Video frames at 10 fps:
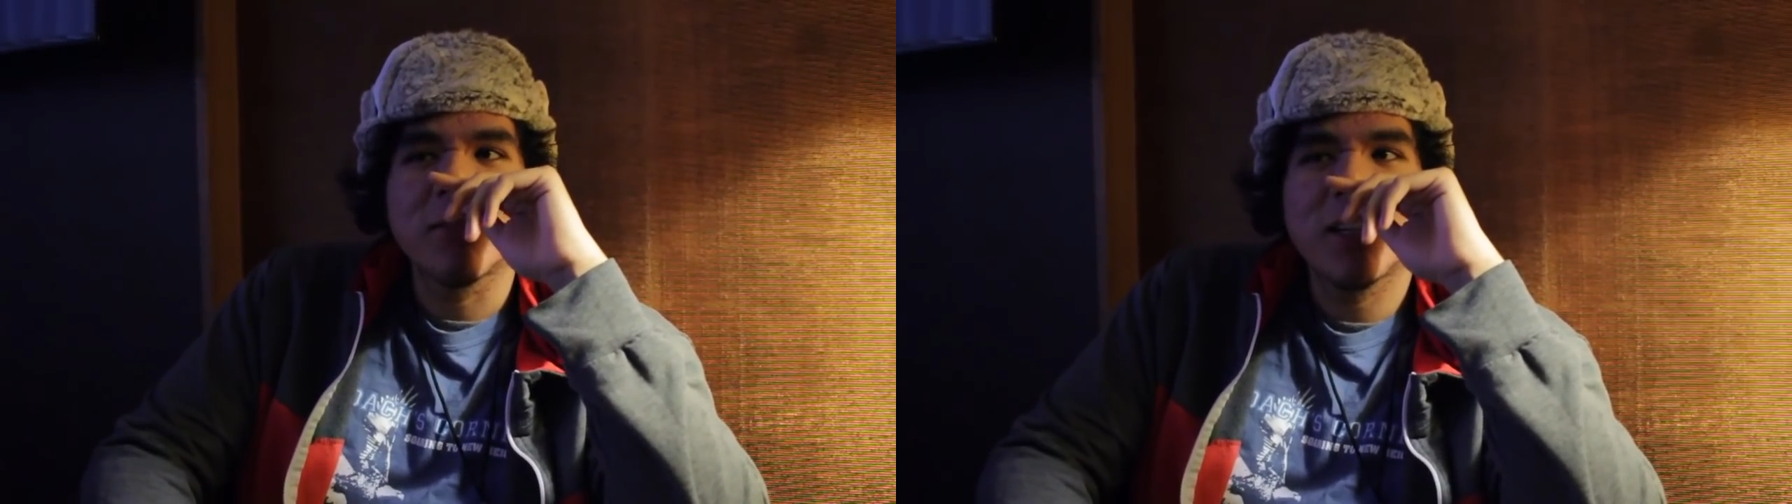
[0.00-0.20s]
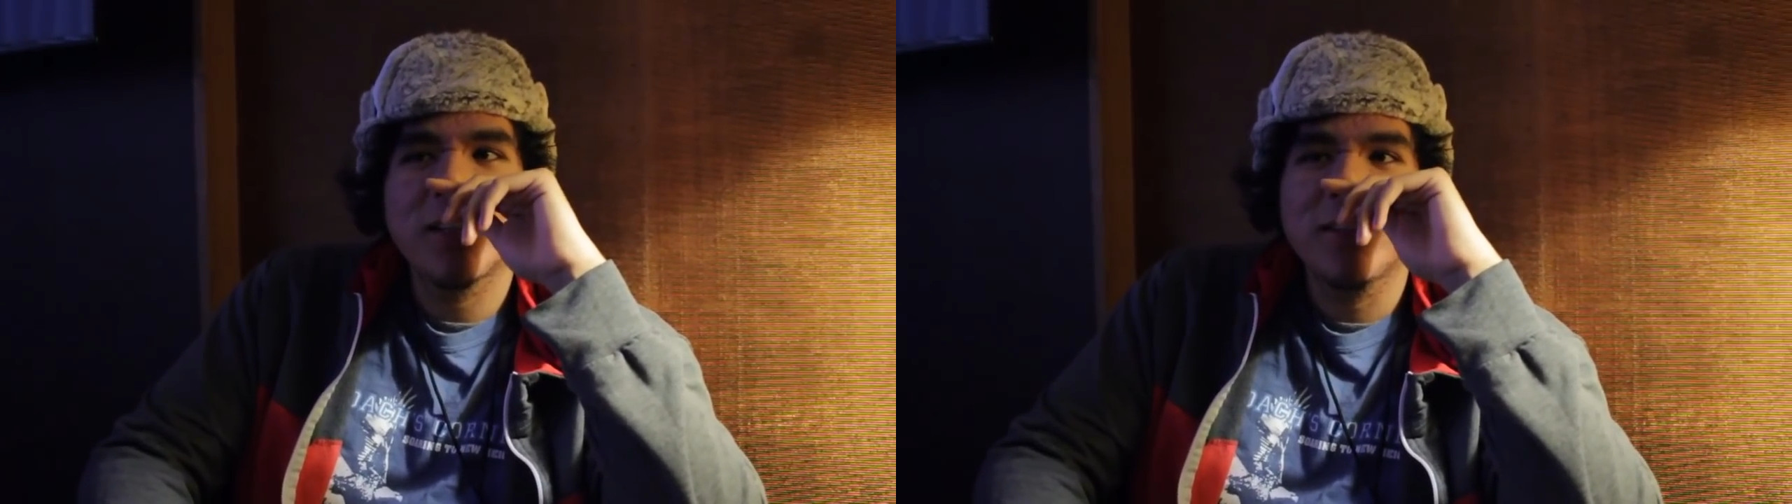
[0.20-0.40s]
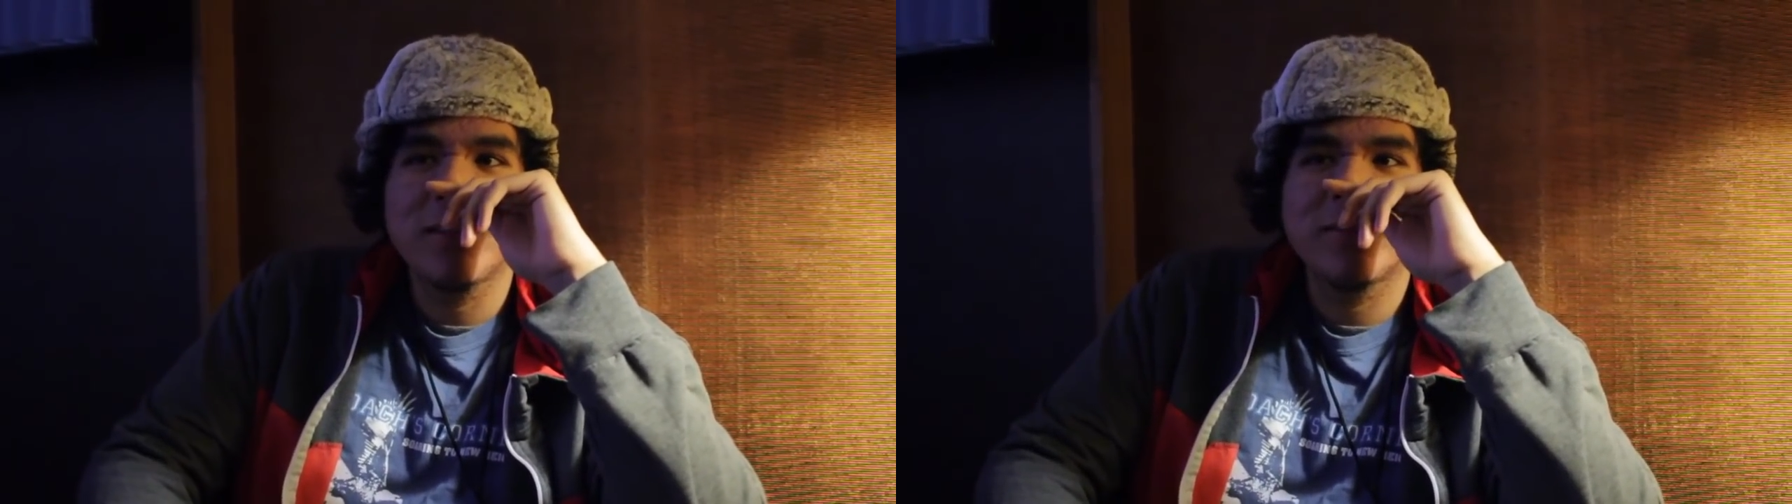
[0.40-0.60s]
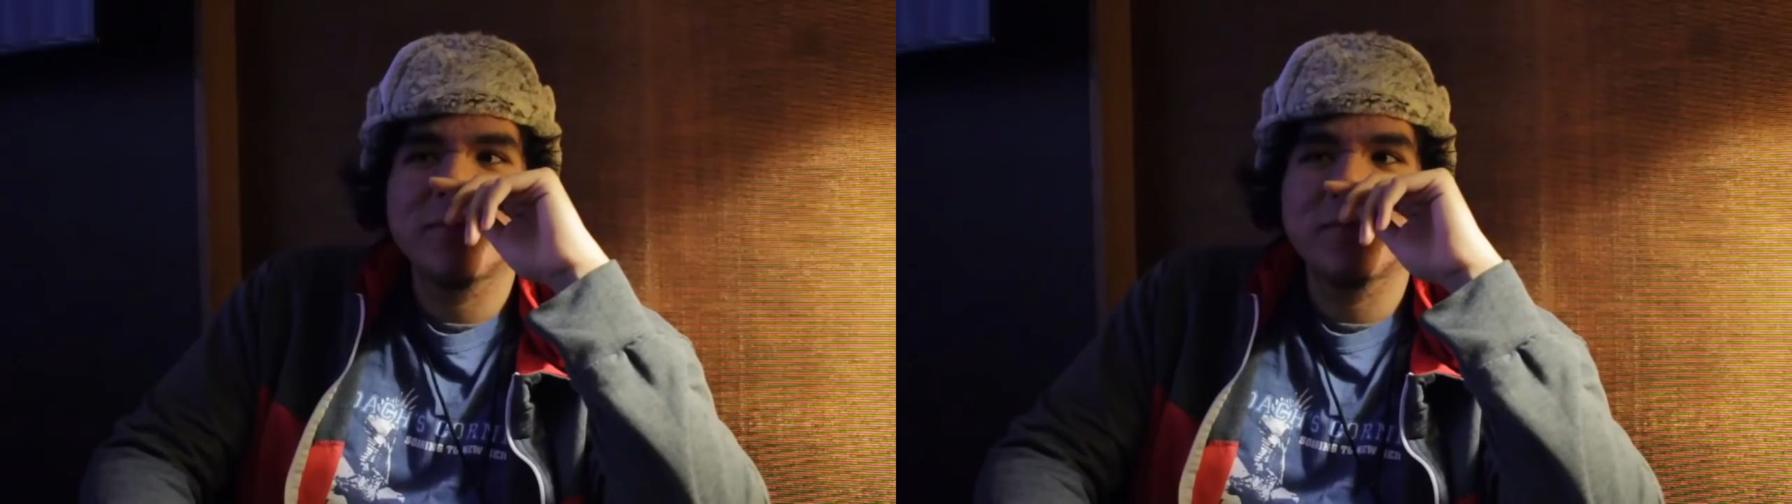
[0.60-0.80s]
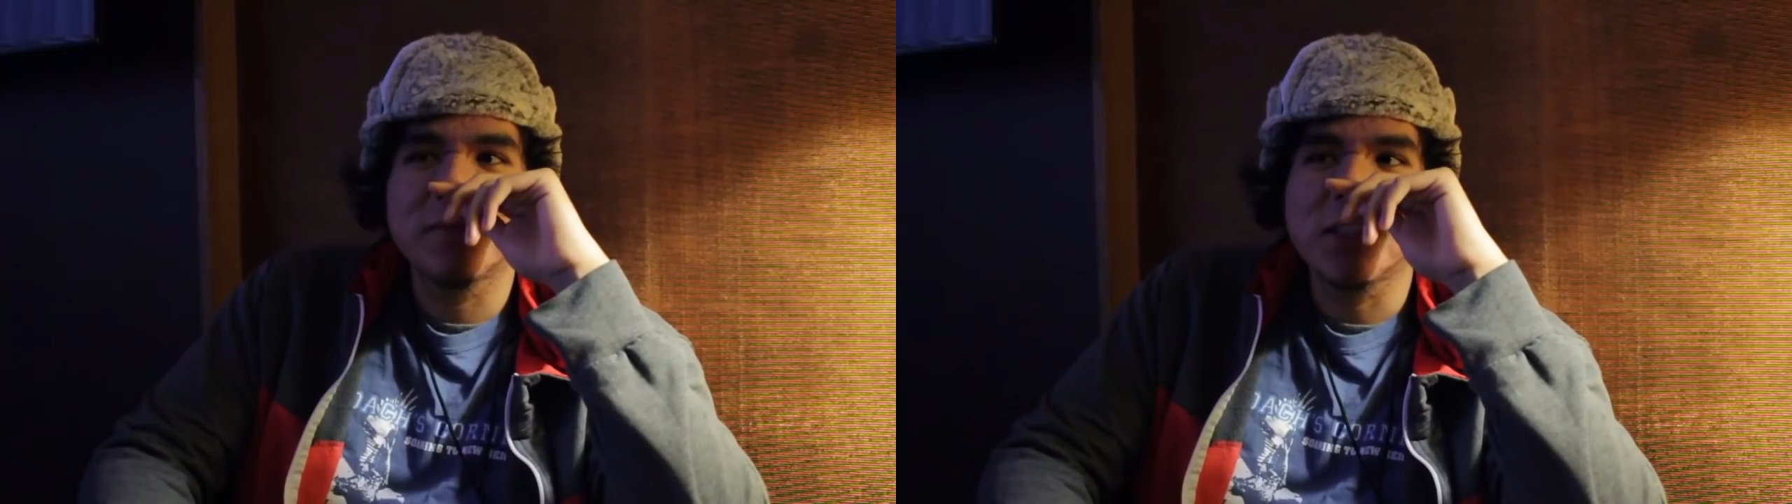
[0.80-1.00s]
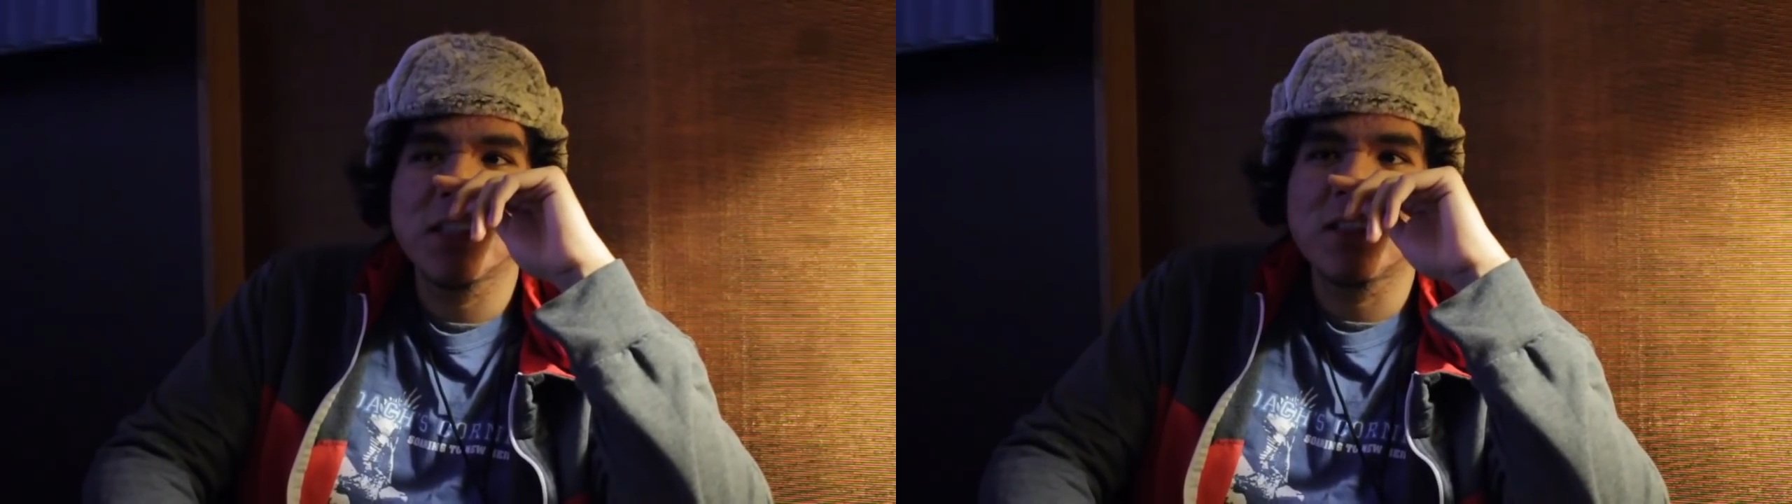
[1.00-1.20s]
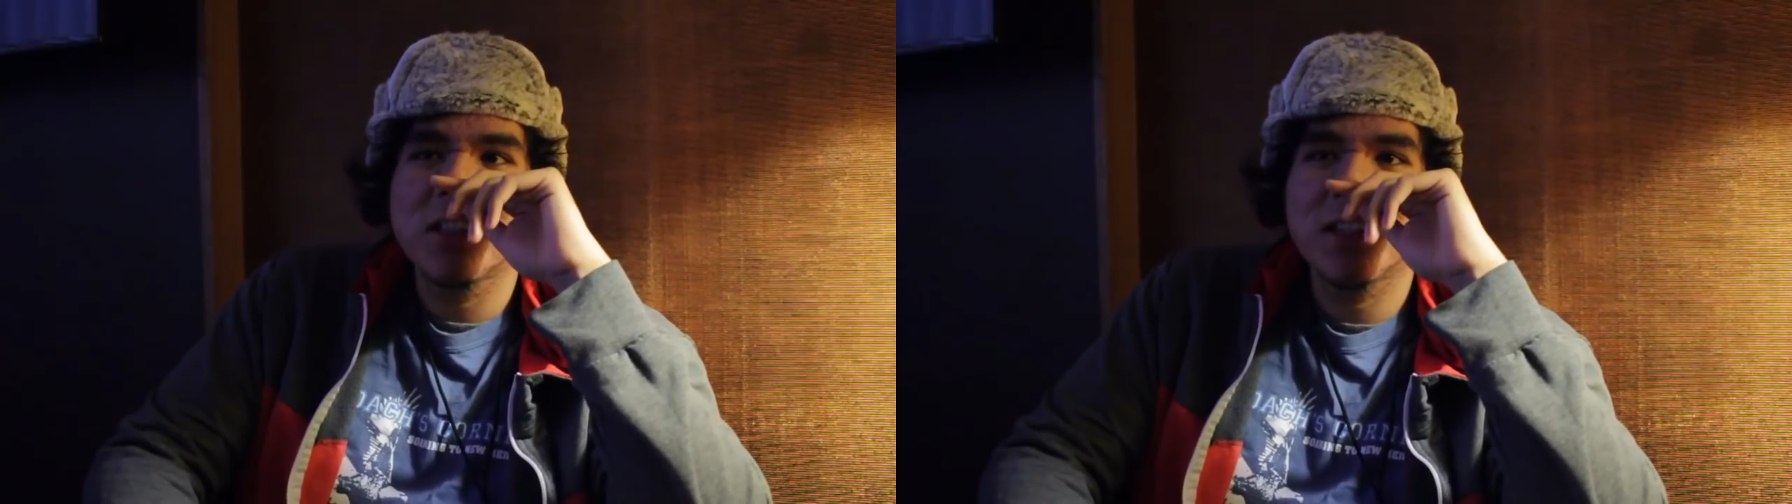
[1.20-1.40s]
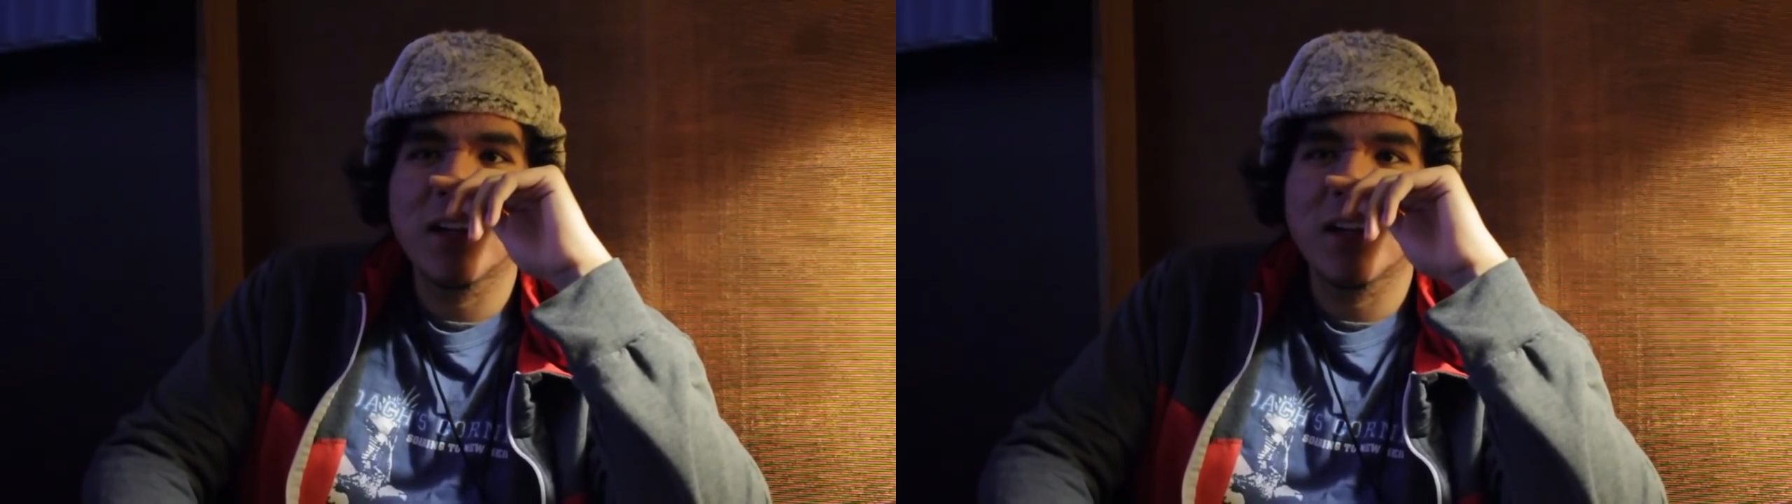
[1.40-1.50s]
well, GG.